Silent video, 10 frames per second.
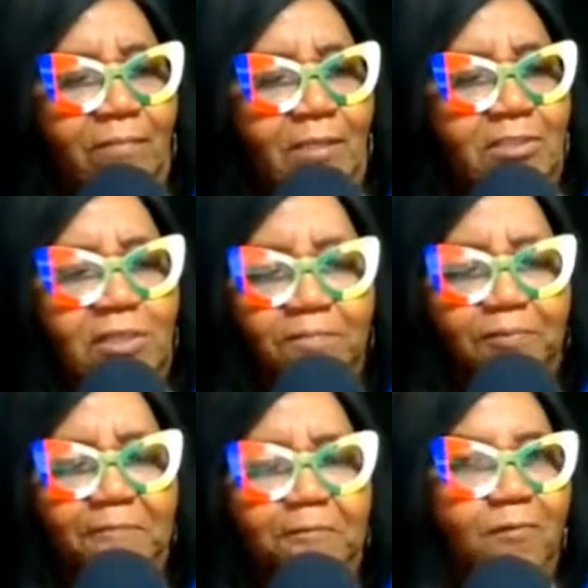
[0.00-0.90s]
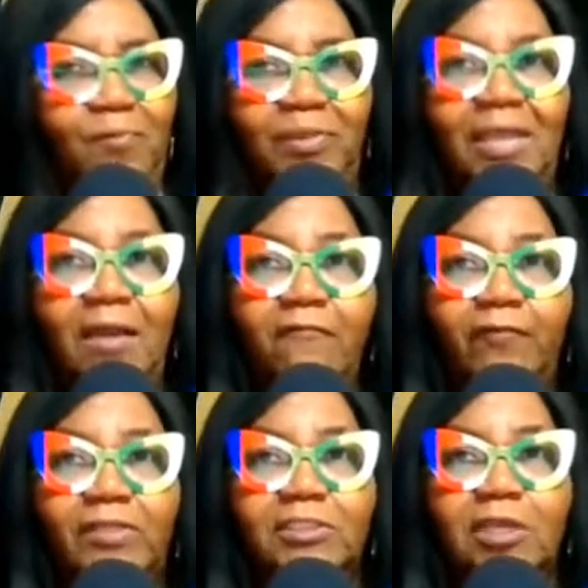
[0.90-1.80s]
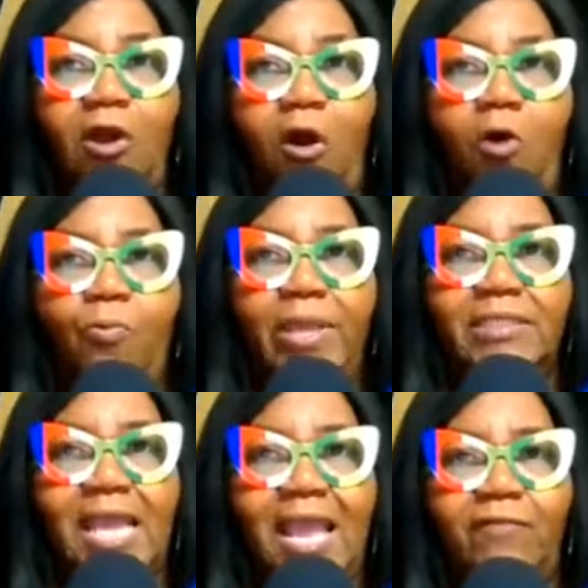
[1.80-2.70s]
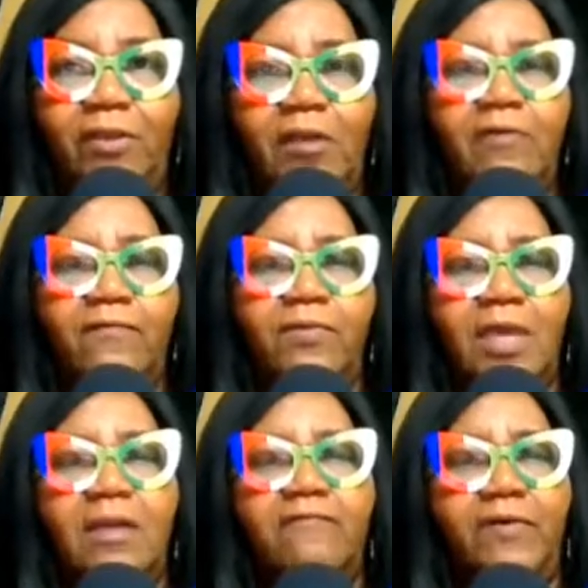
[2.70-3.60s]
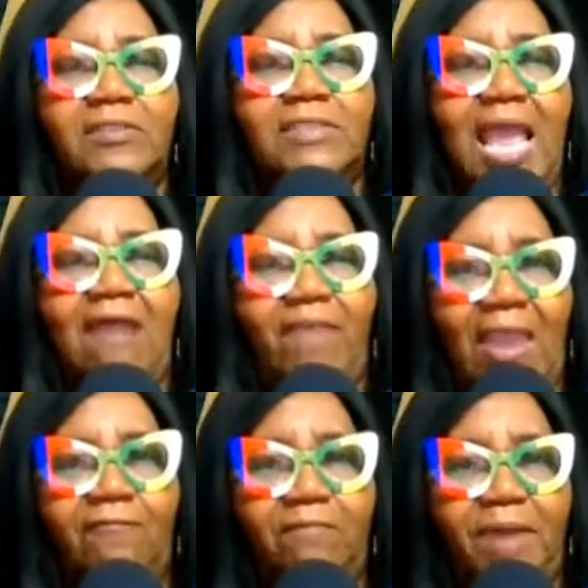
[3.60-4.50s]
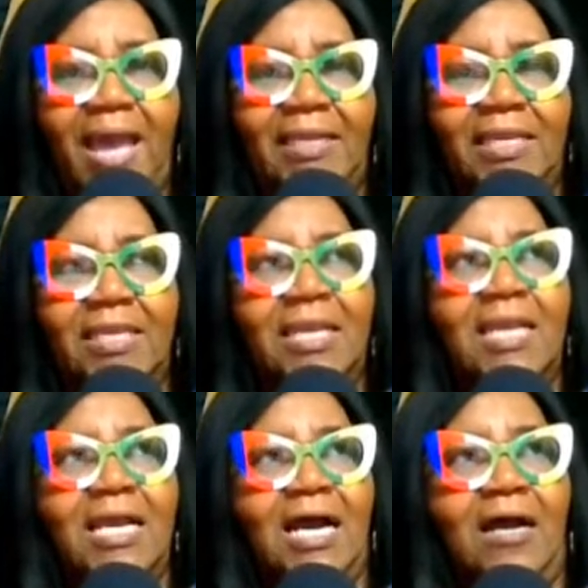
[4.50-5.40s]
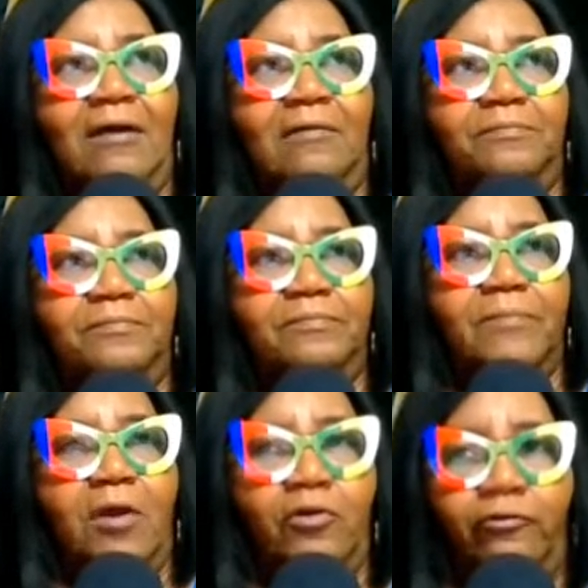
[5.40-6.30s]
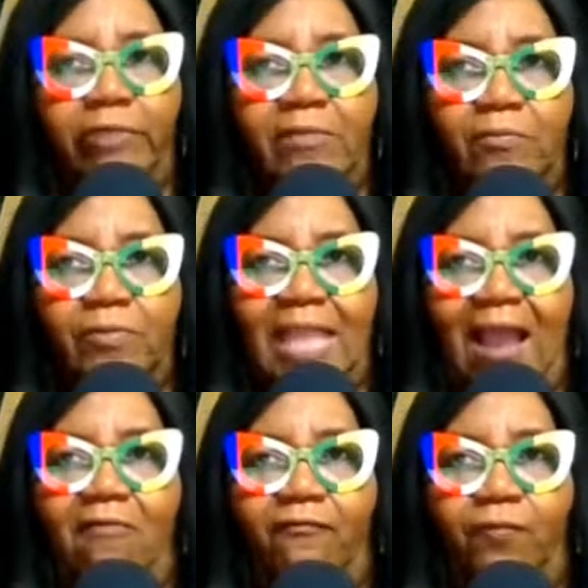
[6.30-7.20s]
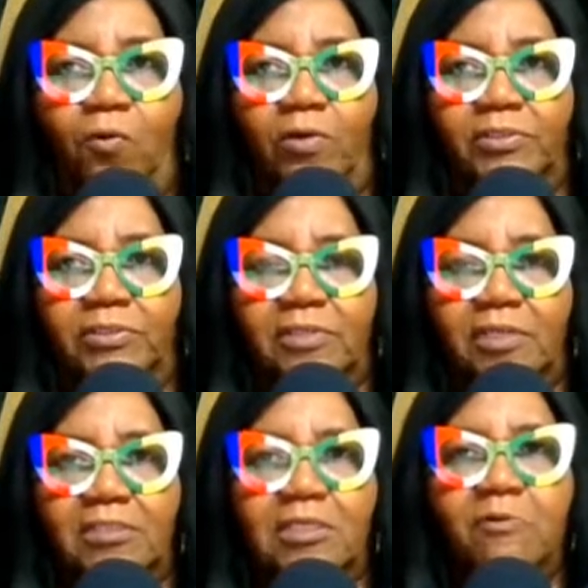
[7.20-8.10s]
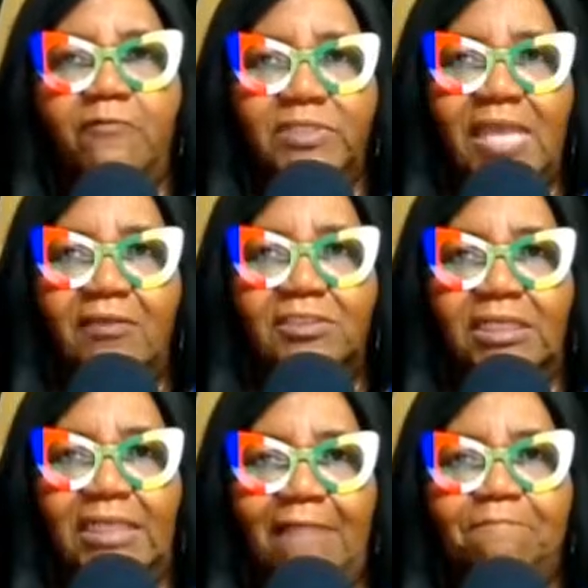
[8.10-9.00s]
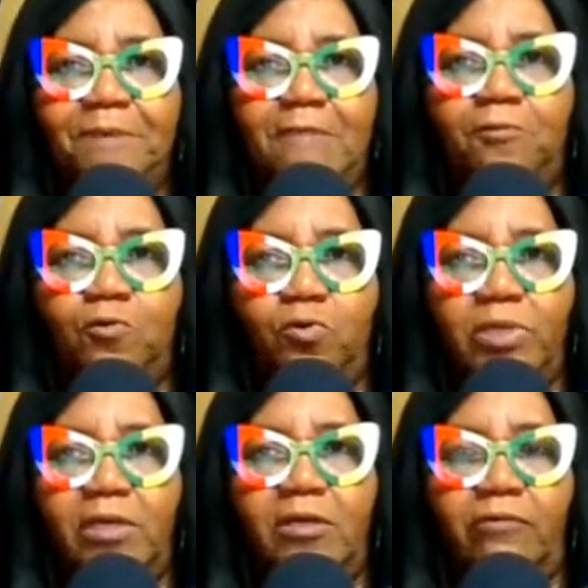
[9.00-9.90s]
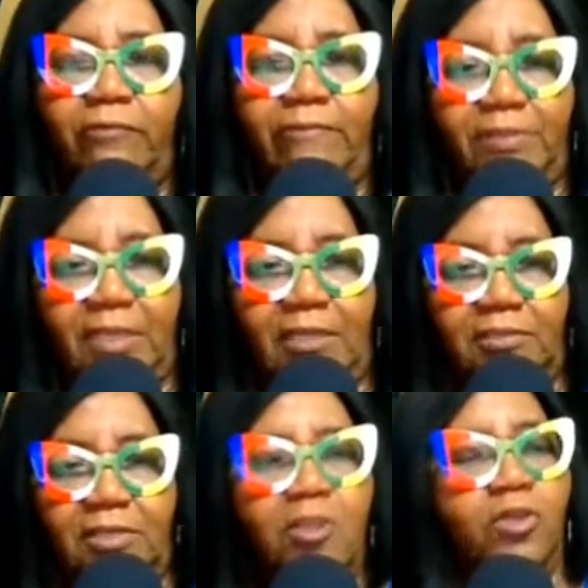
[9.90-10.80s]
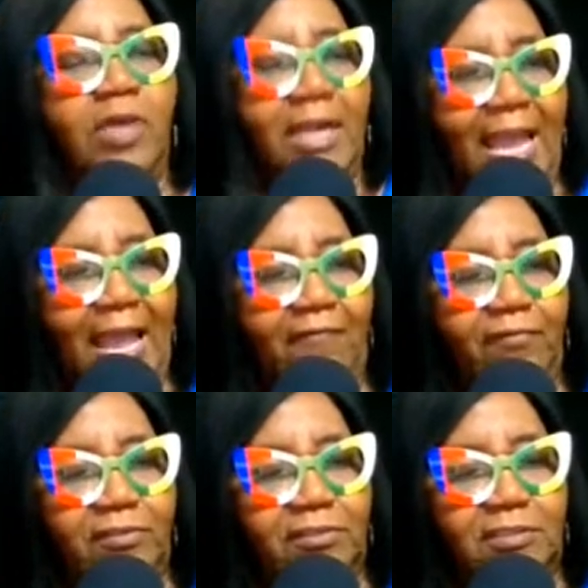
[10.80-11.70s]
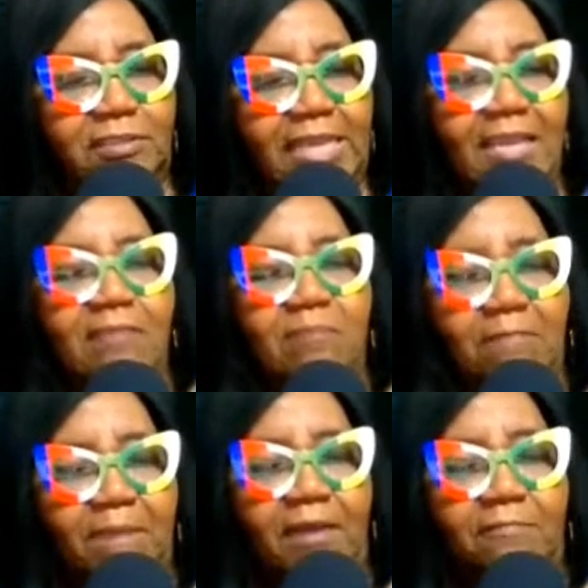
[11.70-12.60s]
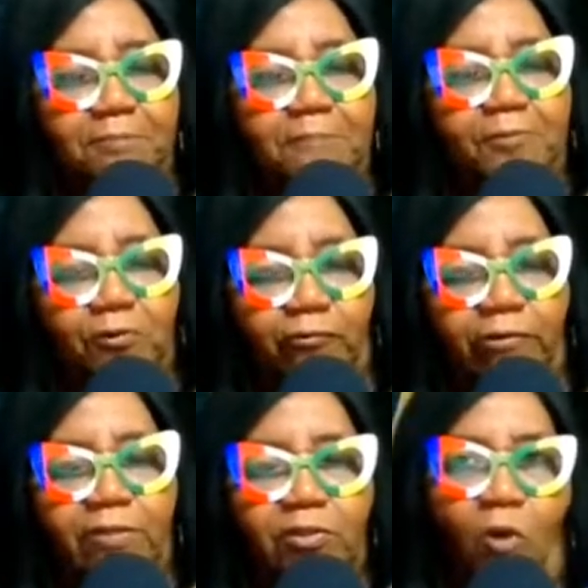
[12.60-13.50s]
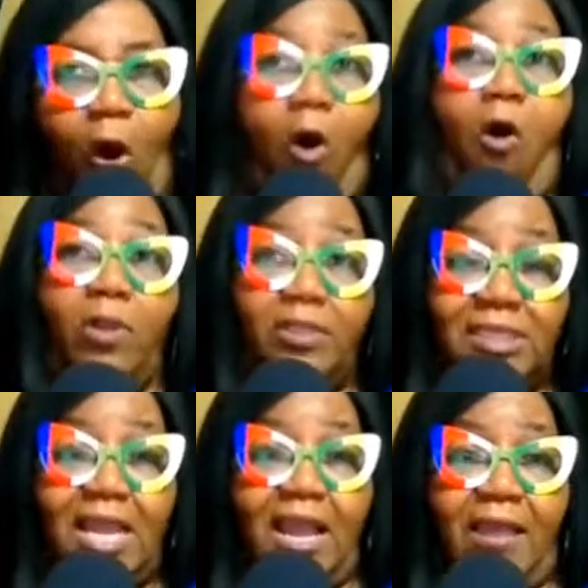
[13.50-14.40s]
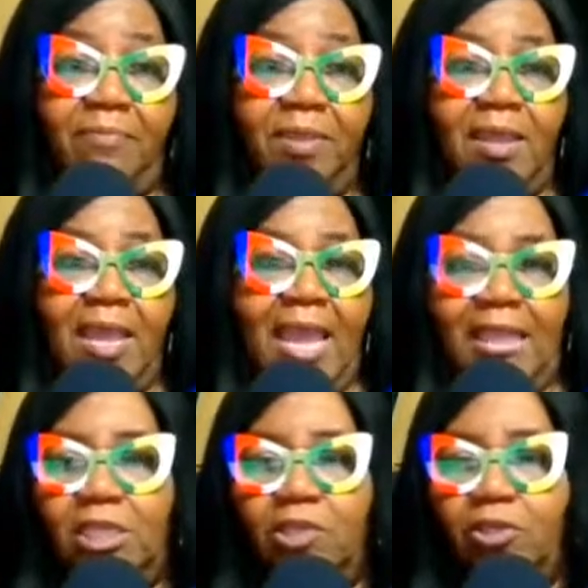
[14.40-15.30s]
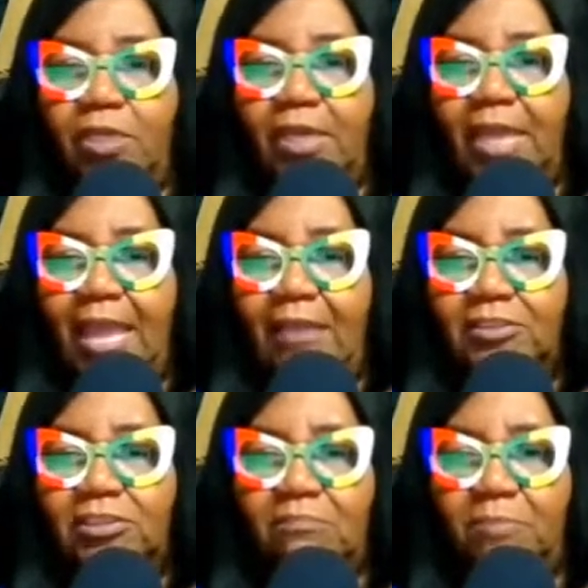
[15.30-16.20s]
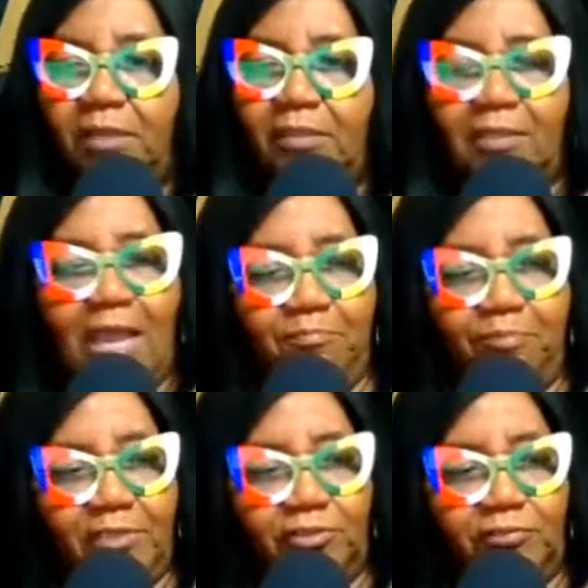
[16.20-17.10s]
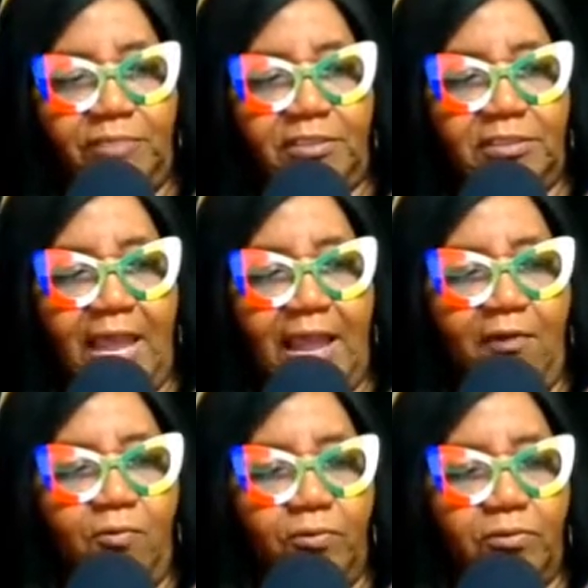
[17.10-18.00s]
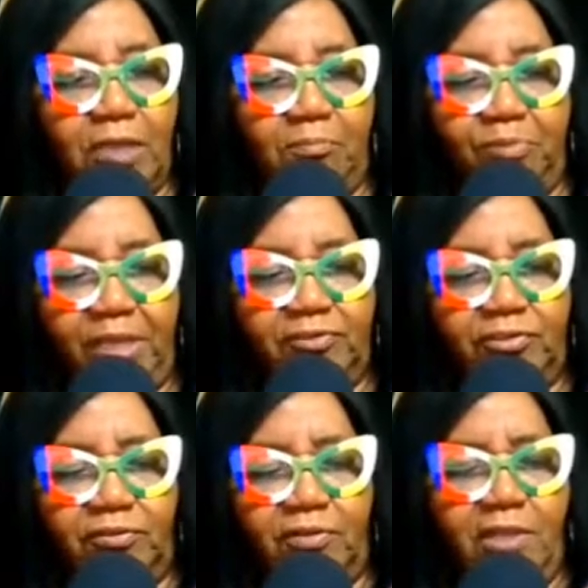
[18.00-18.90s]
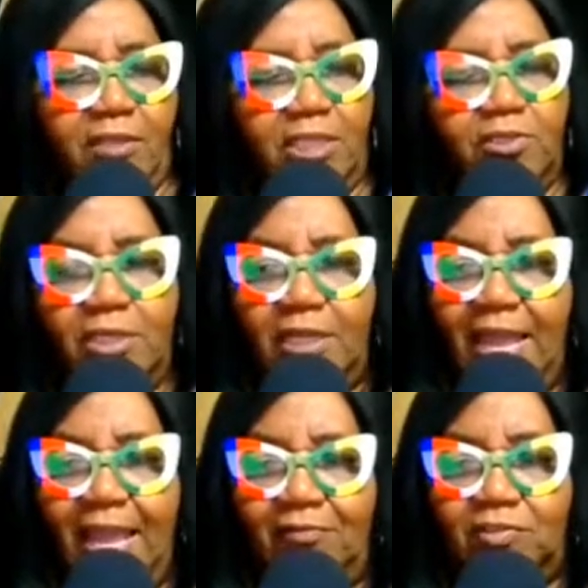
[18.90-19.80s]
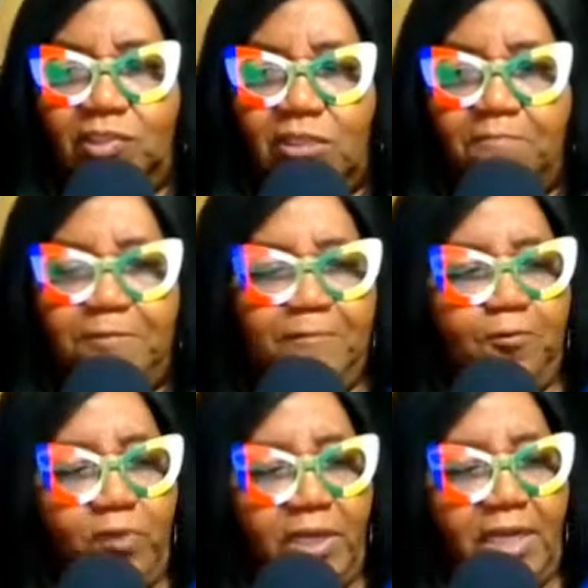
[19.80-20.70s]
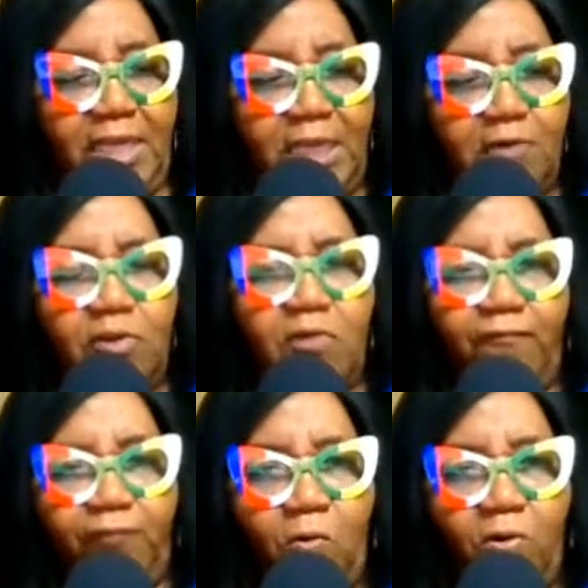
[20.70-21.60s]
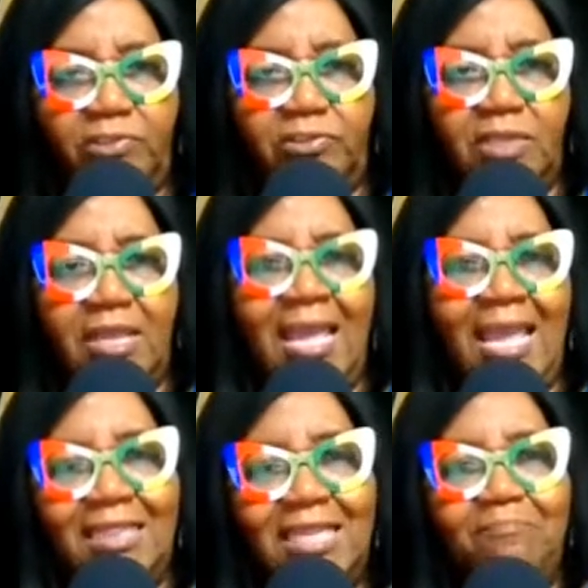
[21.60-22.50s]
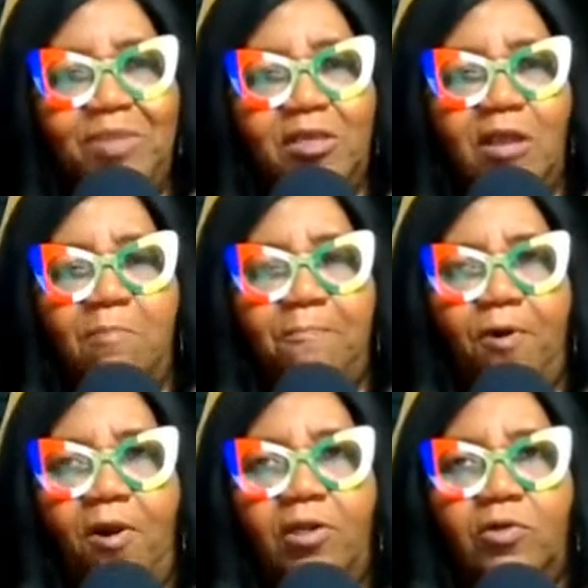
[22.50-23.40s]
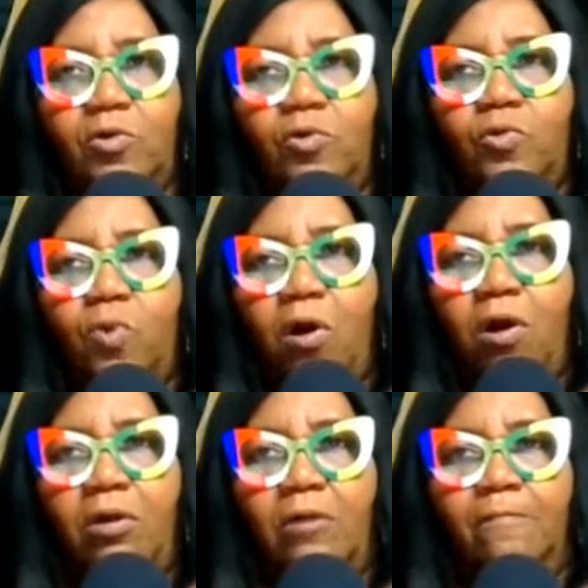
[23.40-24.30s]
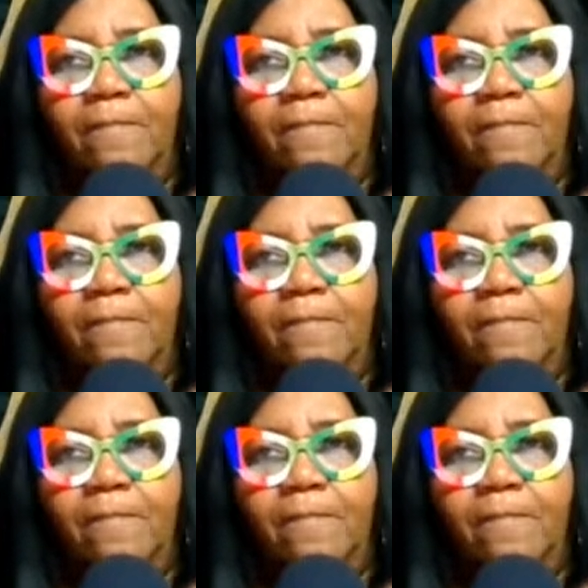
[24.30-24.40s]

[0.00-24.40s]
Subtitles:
Some people, none of us gonna always have, none of us have everybody agreeing with our voice. Some of us have select people who are gonna agree with us. You're gonna have the same amount of people to agree with you all the time, and then you're gonna have some other. God bless you, Minister Howard. God bless you. Then you're gonna have some people who are gonna hear your voice and then become a part of who you are.